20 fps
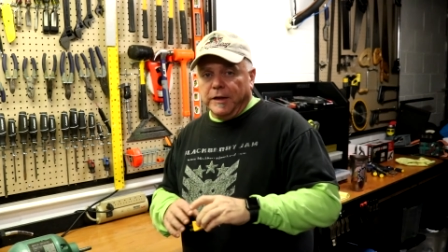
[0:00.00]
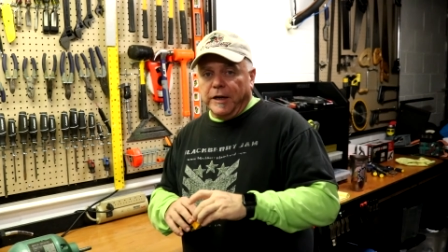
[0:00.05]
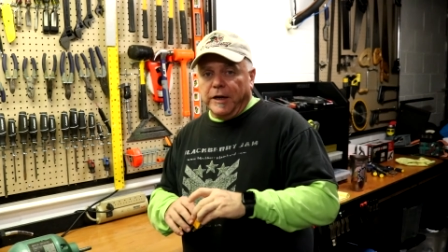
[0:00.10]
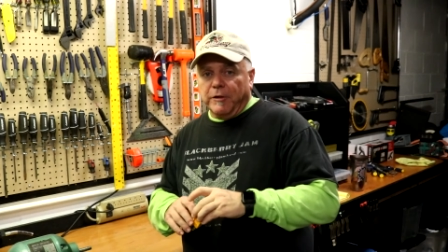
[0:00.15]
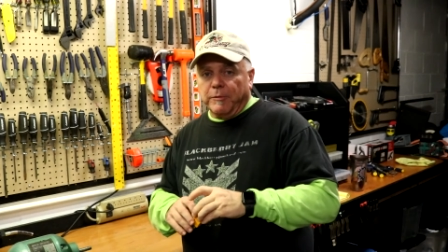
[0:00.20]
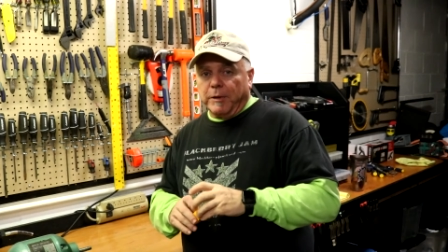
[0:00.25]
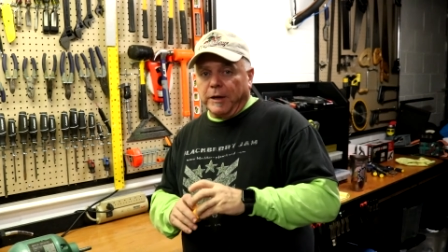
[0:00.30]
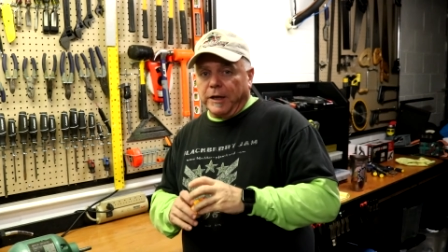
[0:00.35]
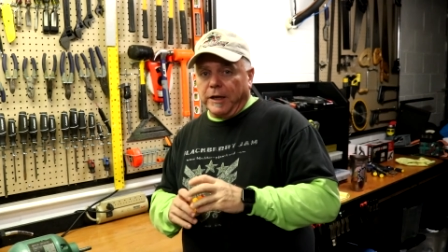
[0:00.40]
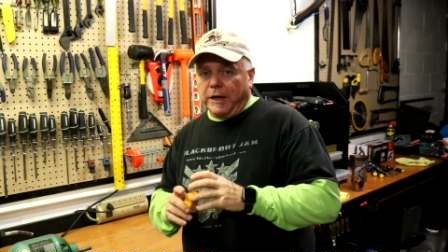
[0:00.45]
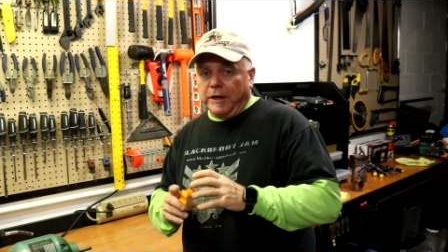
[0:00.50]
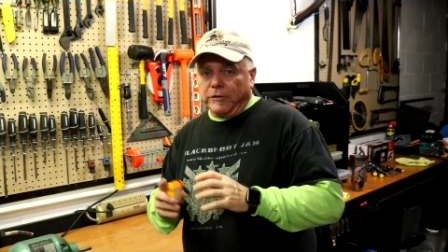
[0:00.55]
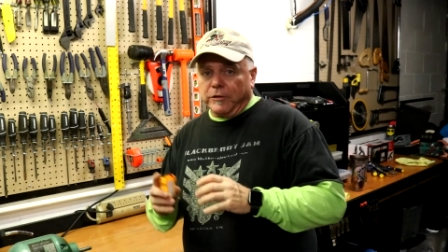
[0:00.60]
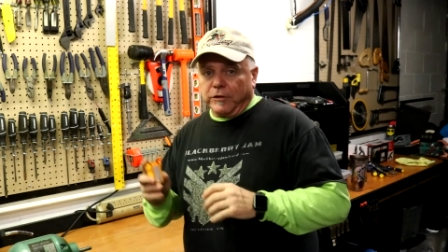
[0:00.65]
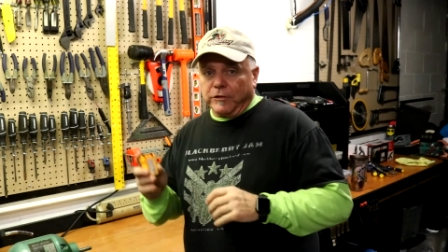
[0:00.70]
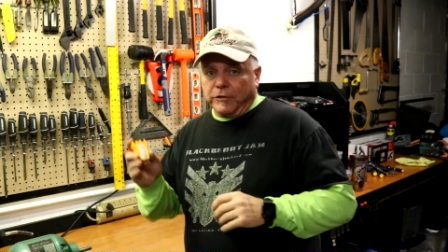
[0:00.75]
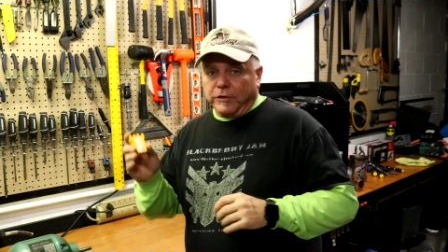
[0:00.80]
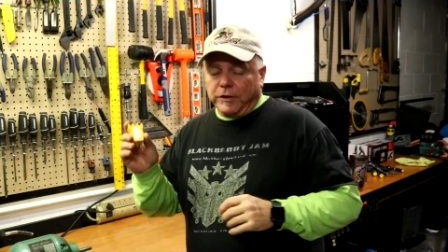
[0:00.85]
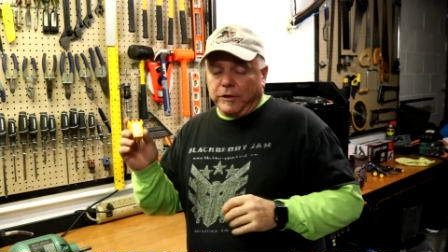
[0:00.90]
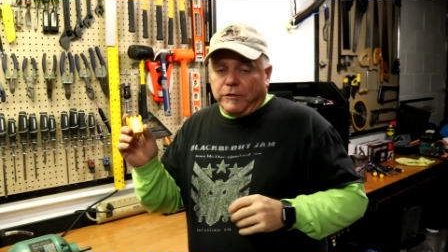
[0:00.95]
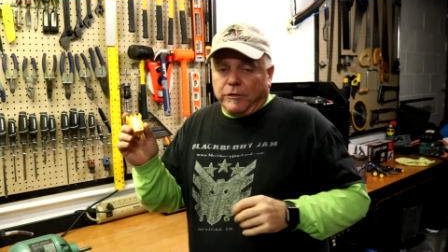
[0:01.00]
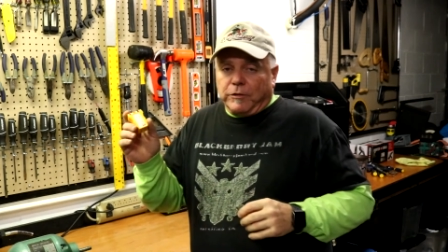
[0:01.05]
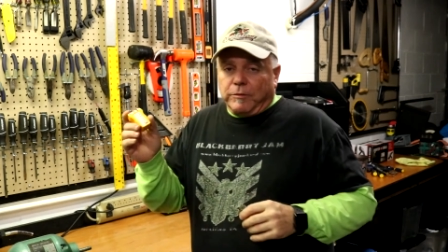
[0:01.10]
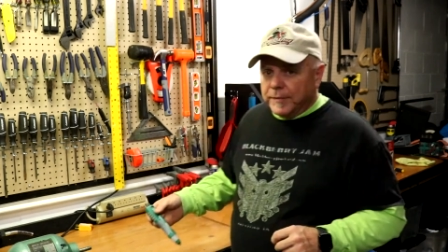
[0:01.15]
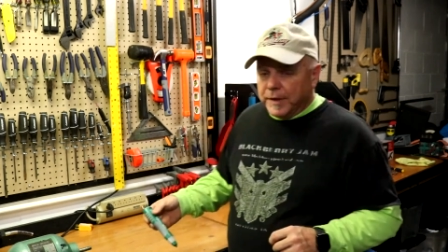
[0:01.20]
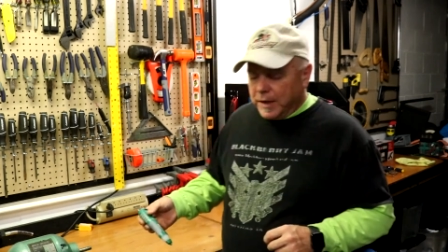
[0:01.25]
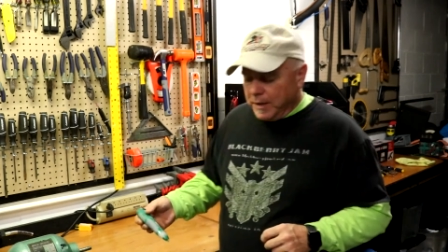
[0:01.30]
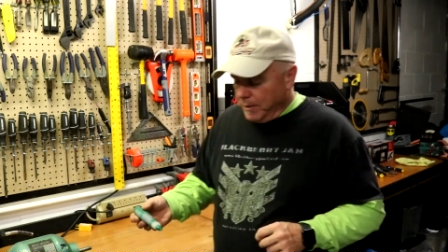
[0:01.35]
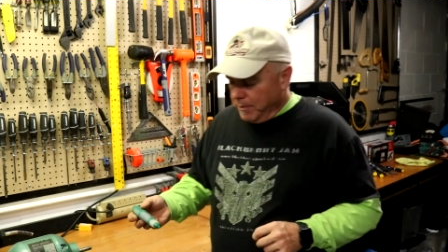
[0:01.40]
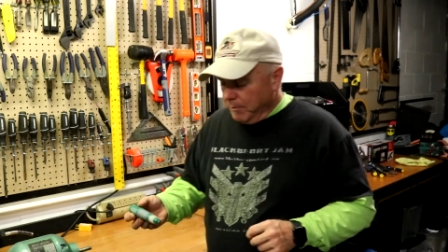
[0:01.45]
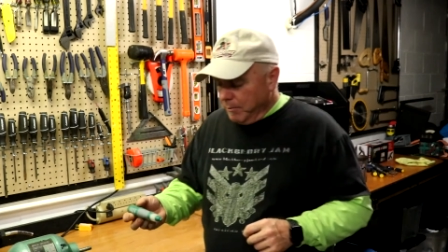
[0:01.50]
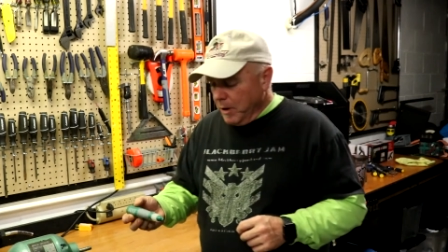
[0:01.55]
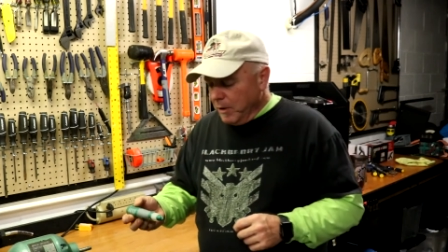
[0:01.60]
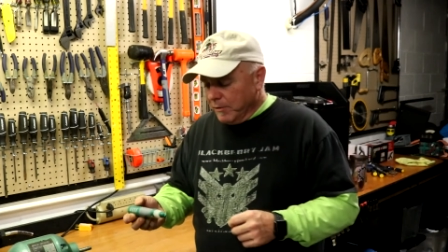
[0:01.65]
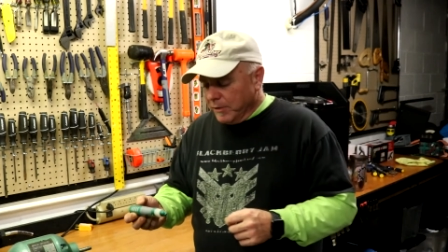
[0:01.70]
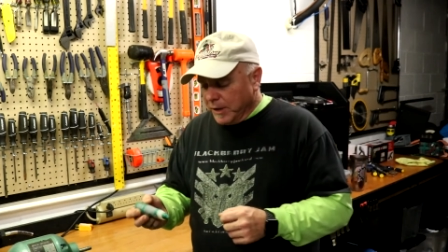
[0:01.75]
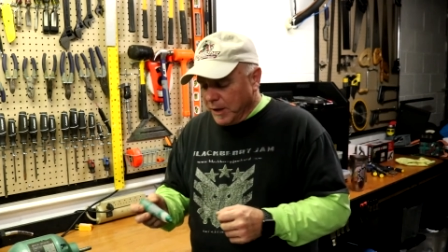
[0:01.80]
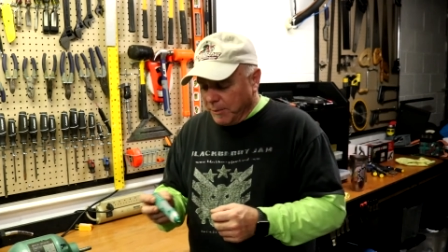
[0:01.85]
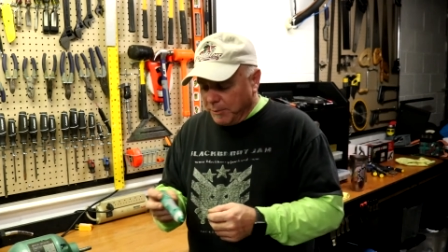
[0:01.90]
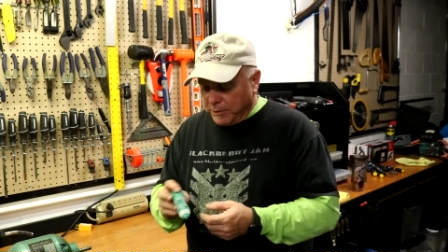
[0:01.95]
Everybody has these things.
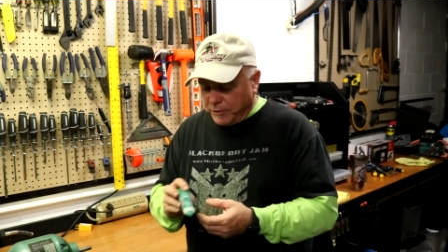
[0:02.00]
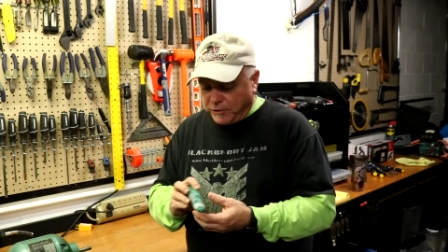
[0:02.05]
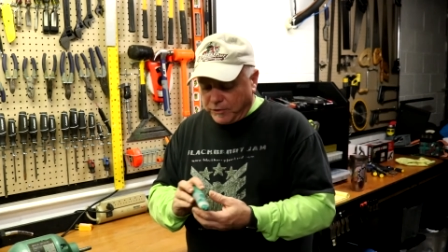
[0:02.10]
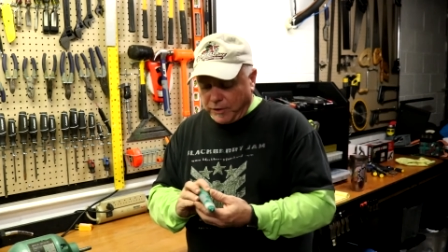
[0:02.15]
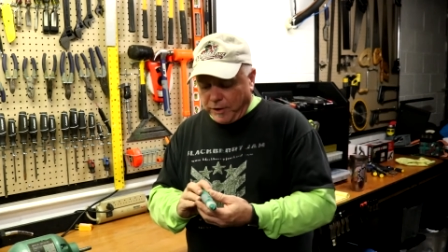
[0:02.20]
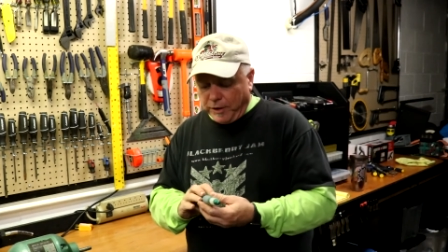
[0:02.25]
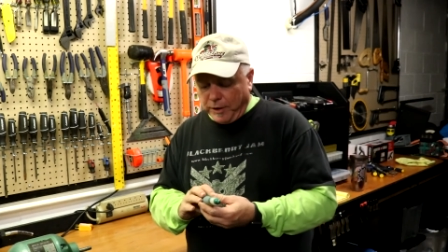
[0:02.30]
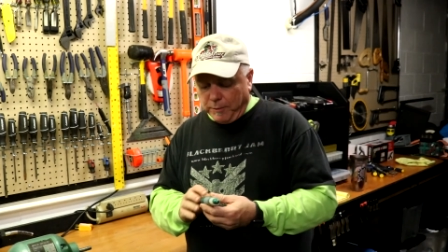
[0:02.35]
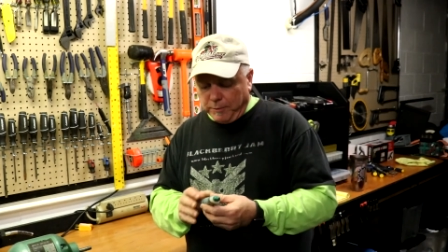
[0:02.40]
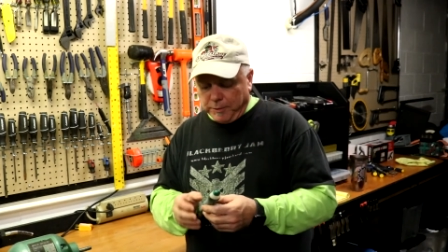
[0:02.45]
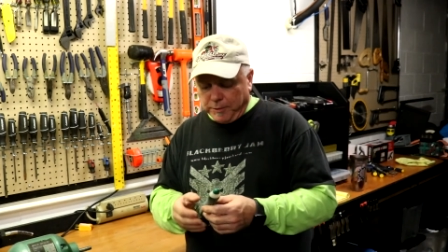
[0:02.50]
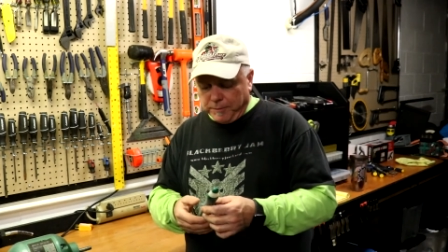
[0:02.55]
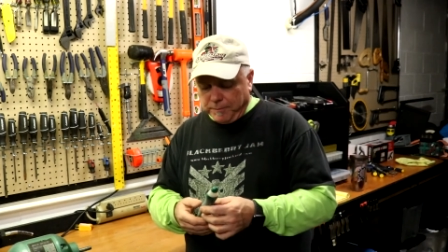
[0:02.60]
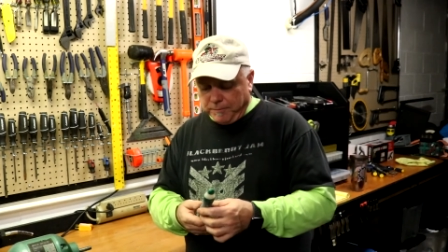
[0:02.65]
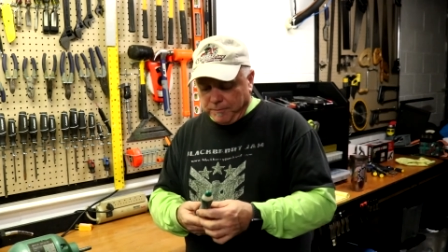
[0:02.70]
Moving up a step,